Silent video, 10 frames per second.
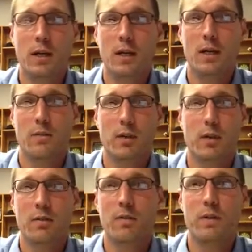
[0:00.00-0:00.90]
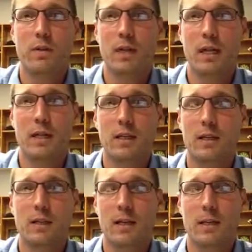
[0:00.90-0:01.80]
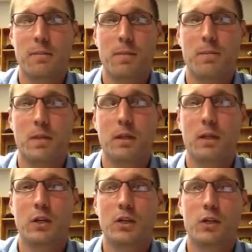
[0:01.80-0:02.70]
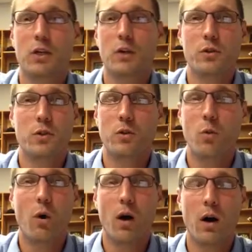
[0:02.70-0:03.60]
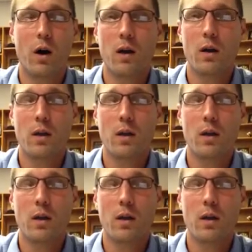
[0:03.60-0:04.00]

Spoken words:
You're going to feel like the leader just knows who you are